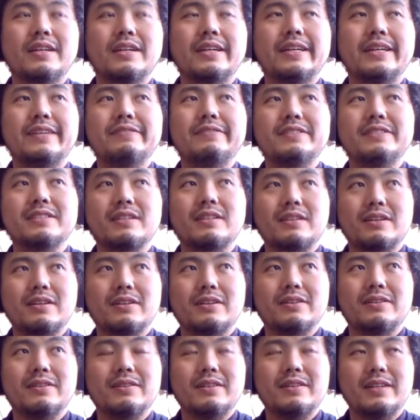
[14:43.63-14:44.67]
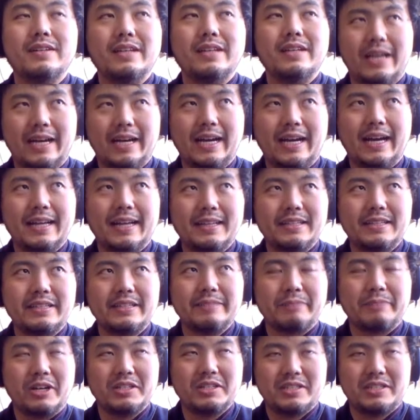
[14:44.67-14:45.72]
It was a little. I like the
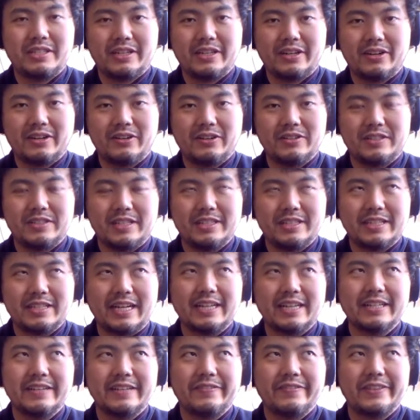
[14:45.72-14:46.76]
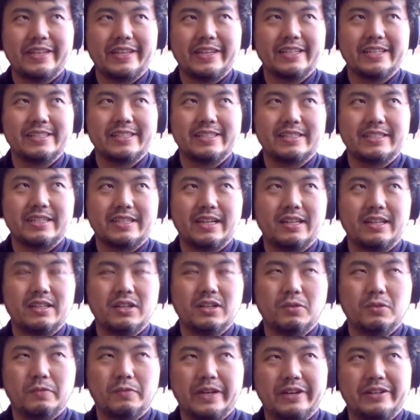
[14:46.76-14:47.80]
monster's design and everything. Just a
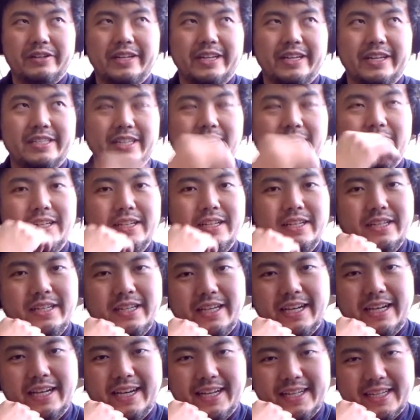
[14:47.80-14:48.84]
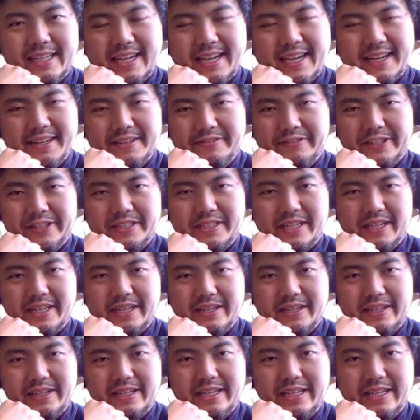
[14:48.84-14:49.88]
little weird that again it was
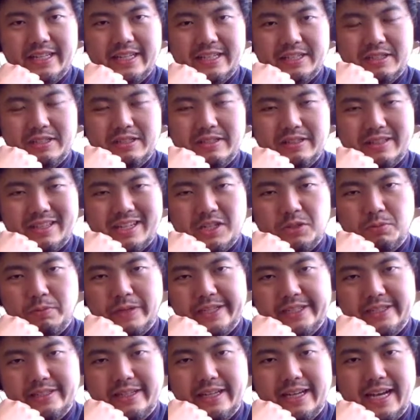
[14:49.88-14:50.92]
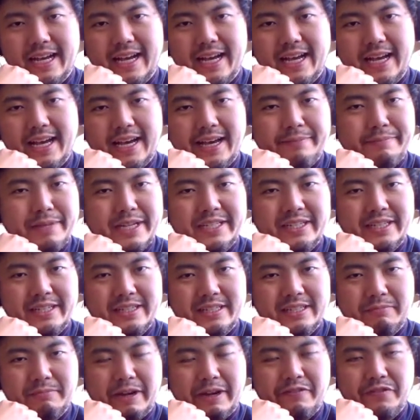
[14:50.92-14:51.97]
this week. I mentioned
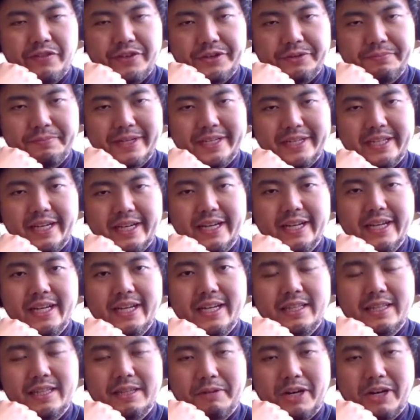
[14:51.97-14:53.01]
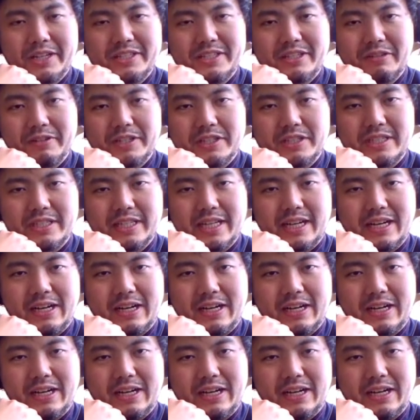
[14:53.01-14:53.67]
this in my review, but the monster was